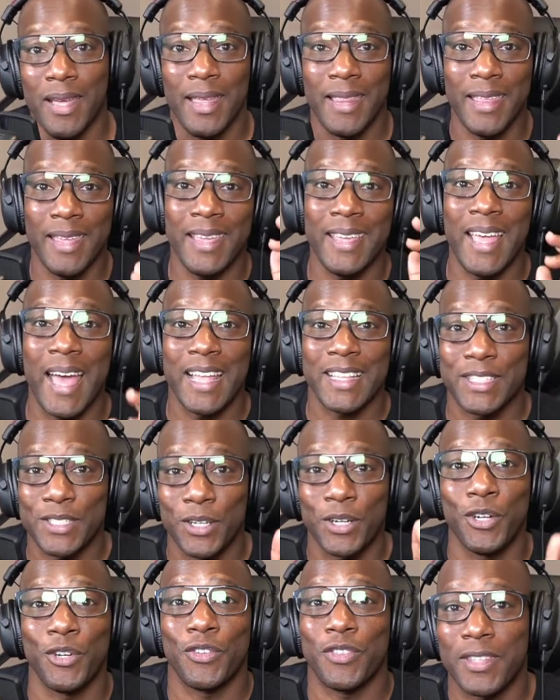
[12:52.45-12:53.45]
and then got to
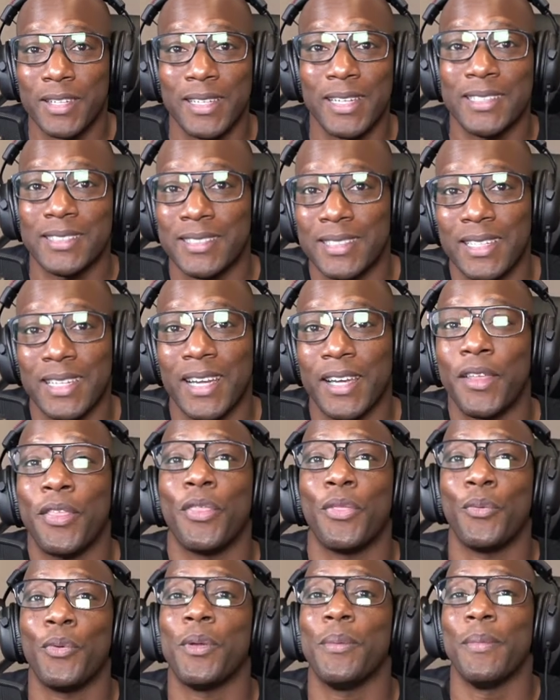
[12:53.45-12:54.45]
Earth in less than like
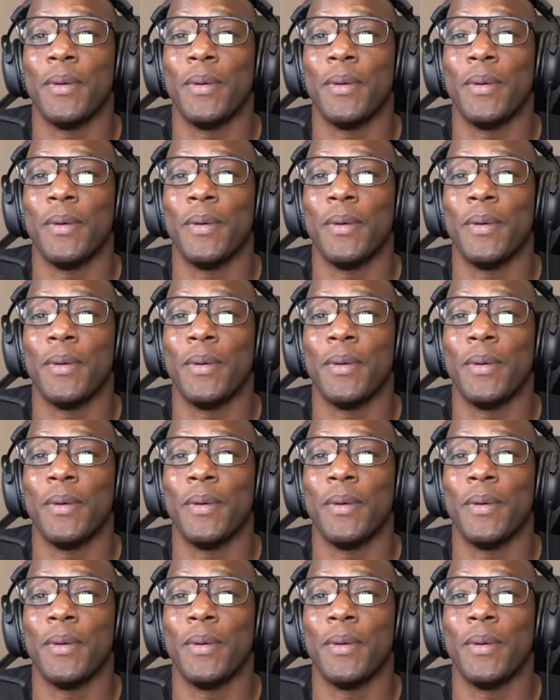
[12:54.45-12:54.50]
3